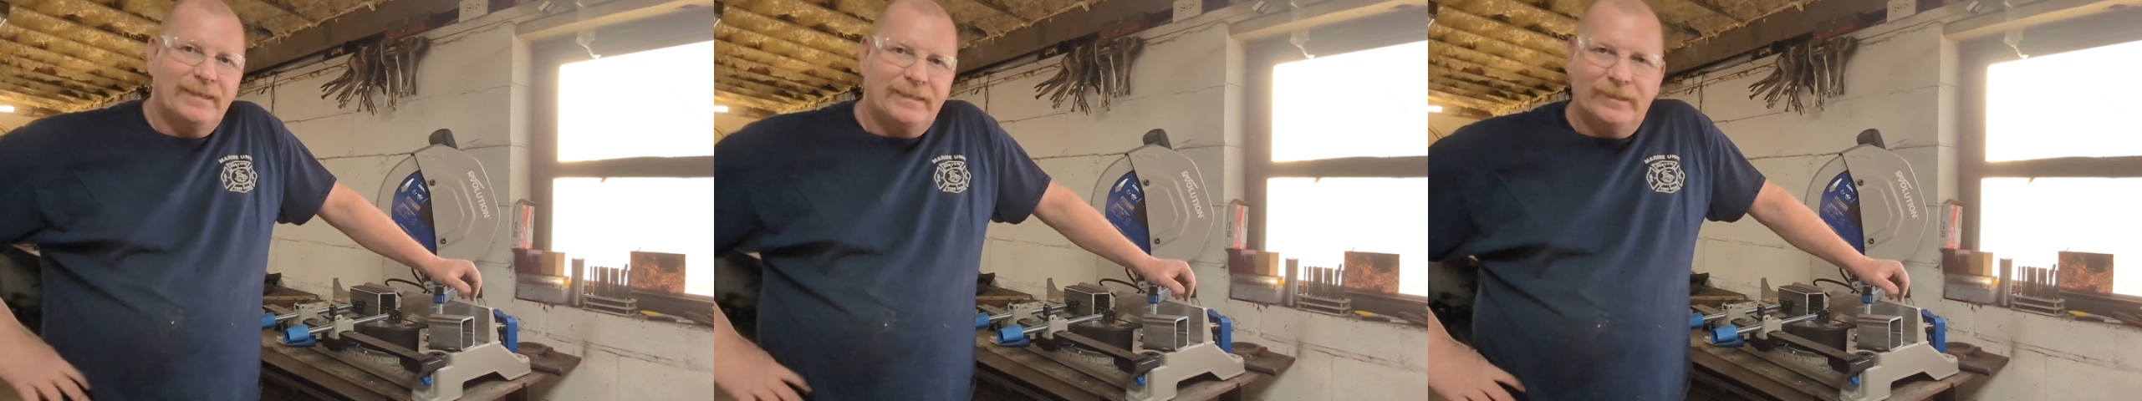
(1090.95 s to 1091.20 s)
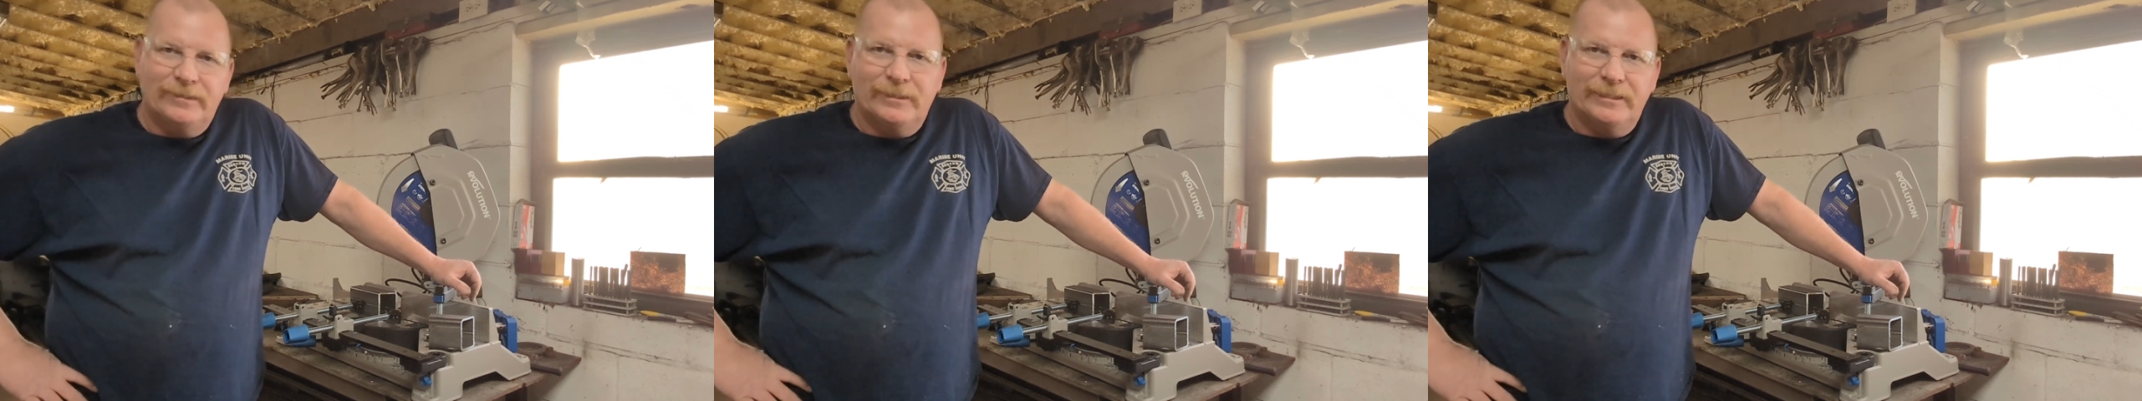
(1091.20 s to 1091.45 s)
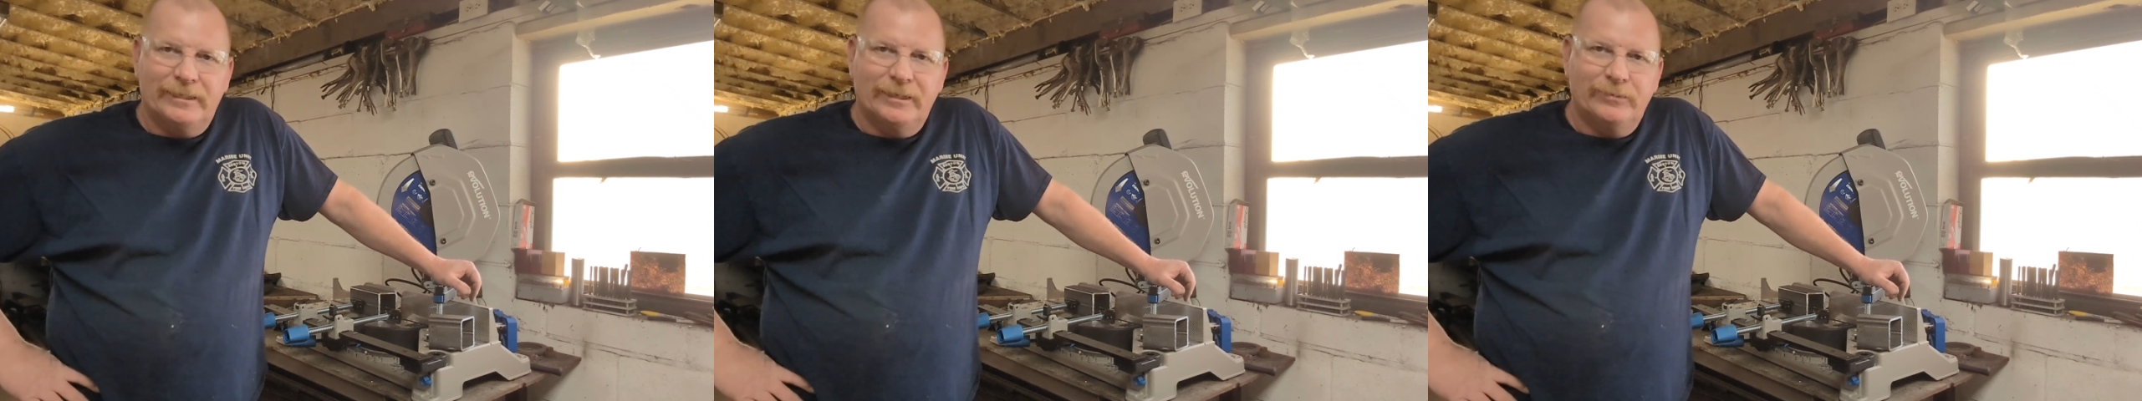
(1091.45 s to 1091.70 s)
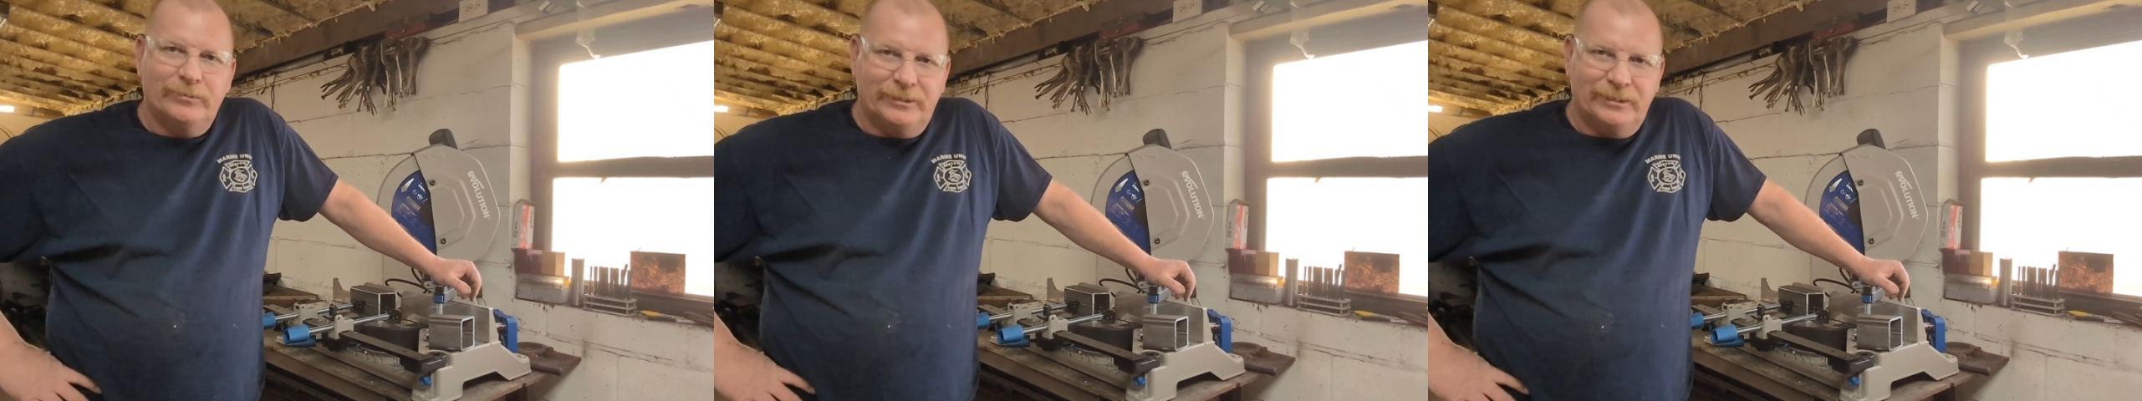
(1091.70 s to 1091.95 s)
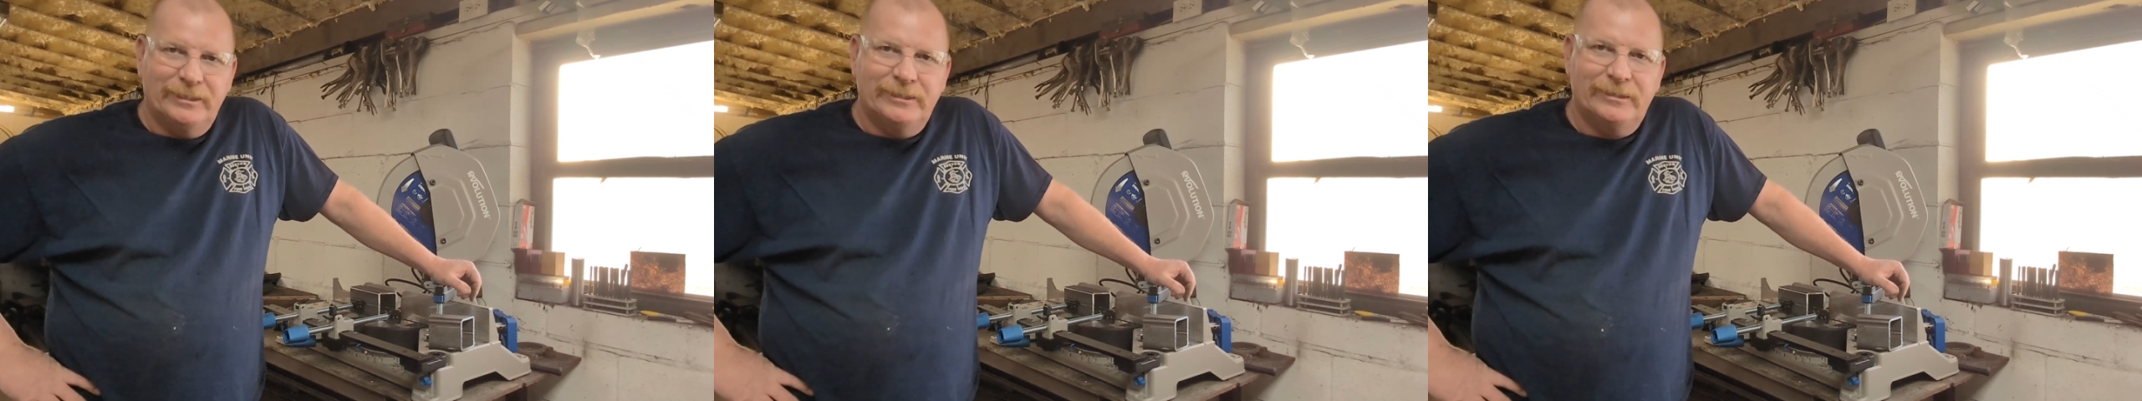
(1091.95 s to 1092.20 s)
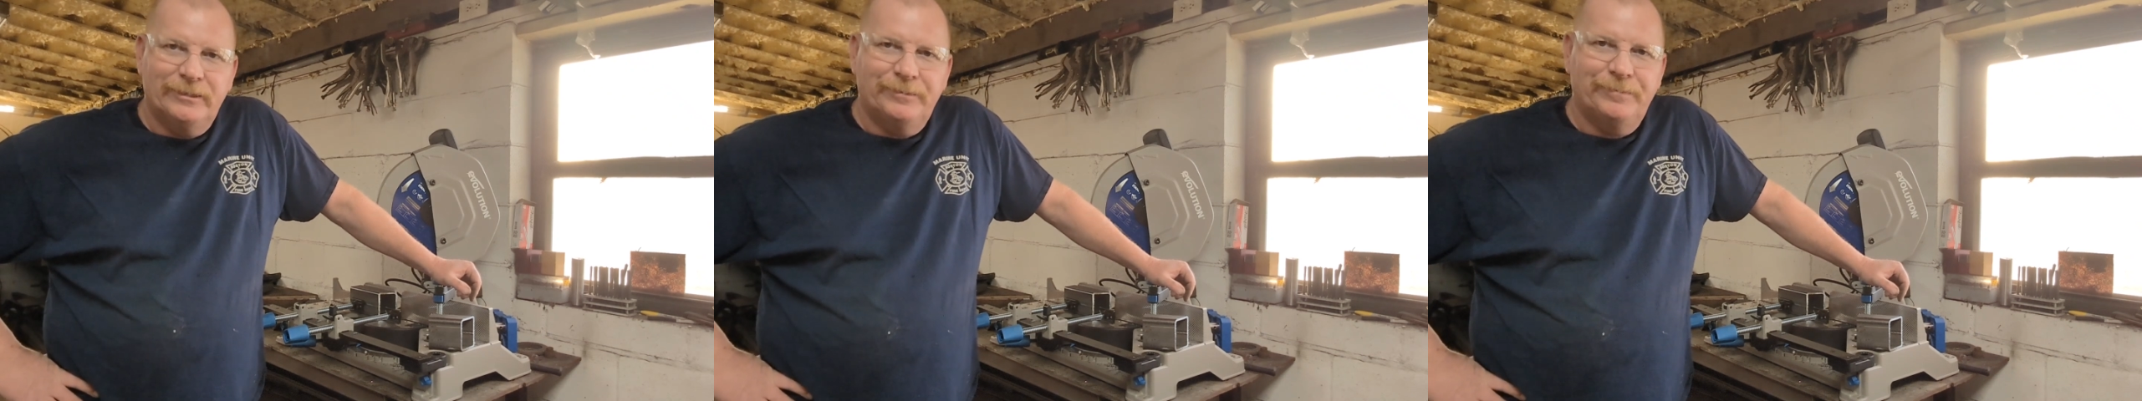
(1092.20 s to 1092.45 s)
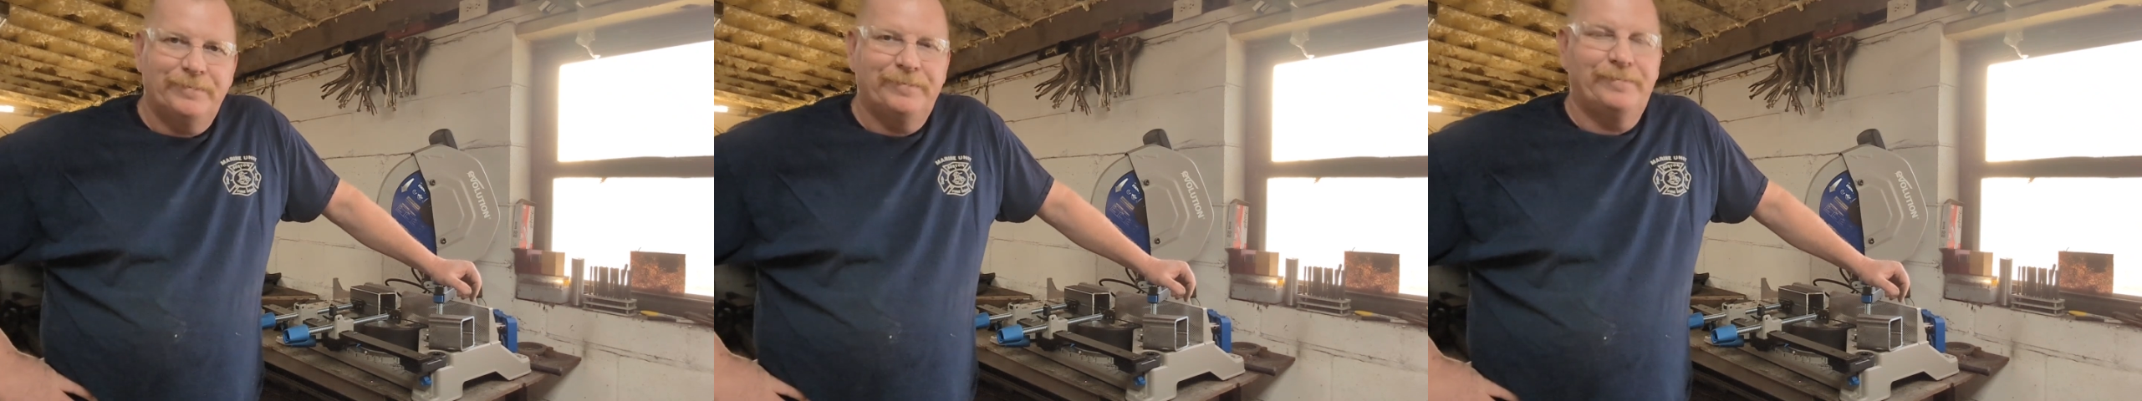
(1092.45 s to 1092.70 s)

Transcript: Y'all take care. We'll see you soon.